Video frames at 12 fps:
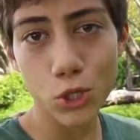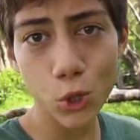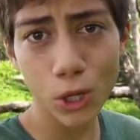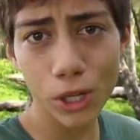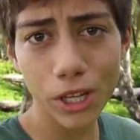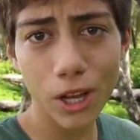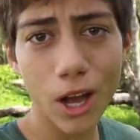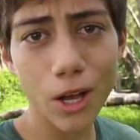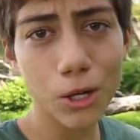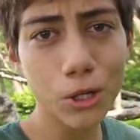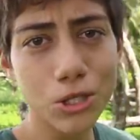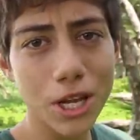snorkeling
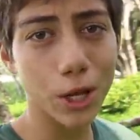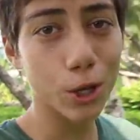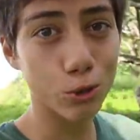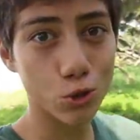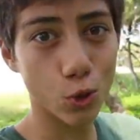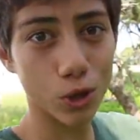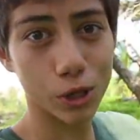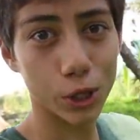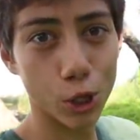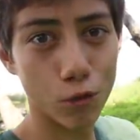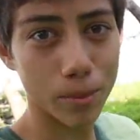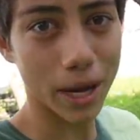goggles and go
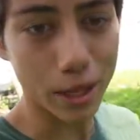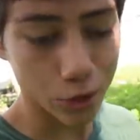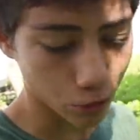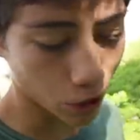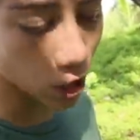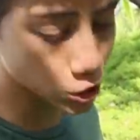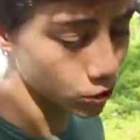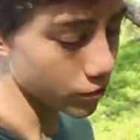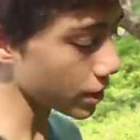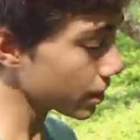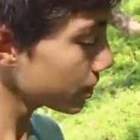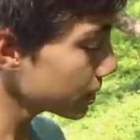snorkeling over by these rocks
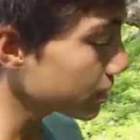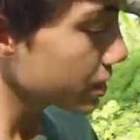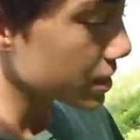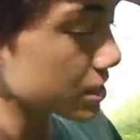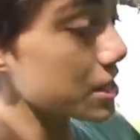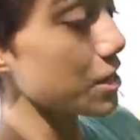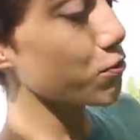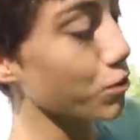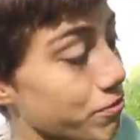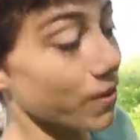over there. See if we